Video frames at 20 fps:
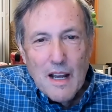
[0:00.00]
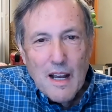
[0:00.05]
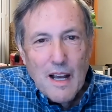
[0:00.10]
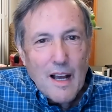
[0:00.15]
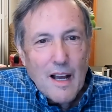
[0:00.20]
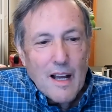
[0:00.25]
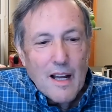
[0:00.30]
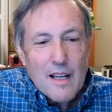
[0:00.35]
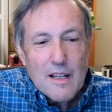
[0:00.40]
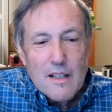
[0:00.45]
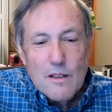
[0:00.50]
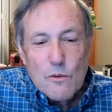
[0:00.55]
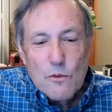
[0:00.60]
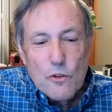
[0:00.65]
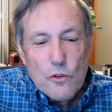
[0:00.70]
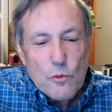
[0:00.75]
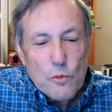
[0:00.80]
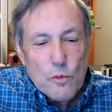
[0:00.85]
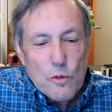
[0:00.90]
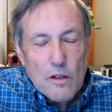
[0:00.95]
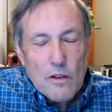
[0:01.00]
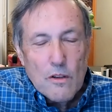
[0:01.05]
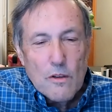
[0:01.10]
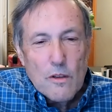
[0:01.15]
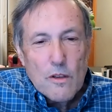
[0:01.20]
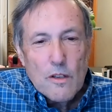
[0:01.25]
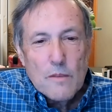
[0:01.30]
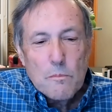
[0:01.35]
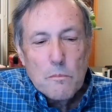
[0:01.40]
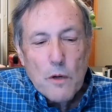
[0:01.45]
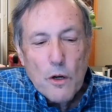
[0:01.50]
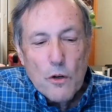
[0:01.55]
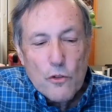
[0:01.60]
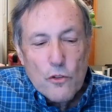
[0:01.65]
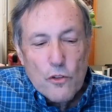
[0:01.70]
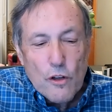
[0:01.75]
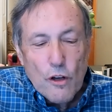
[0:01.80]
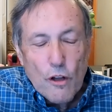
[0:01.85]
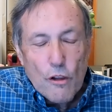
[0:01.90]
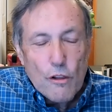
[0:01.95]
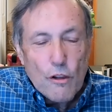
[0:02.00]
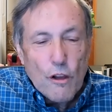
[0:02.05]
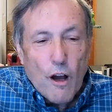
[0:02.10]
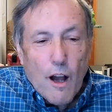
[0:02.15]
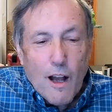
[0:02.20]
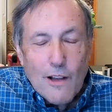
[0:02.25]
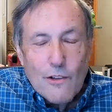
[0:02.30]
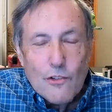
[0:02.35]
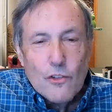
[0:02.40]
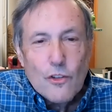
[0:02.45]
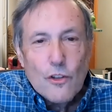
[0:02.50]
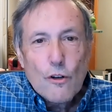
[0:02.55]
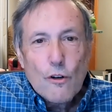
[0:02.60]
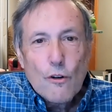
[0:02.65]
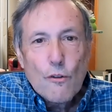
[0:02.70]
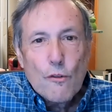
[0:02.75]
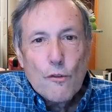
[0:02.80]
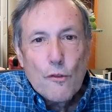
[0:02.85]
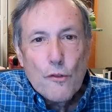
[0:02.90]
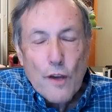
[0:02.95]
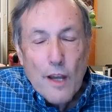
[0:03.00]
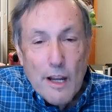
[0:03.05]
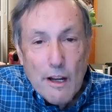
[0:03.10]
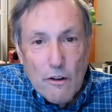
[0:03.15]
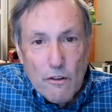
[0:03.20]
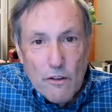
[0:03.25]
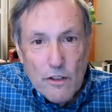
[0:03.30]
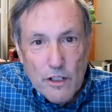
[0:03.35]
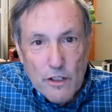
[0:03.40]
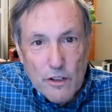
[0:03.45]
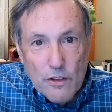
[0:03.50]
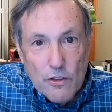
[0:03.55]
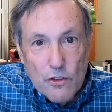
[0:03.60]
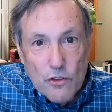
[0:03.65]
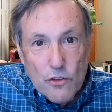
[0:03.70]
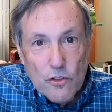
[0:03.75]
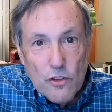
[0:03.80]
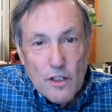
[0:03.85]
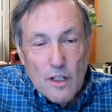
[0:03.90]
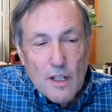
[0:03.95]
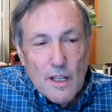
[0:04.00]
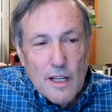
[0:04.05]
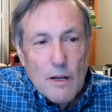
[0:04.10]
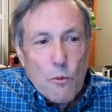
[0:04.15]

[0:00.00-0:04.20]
And it was one of the most colossal failures.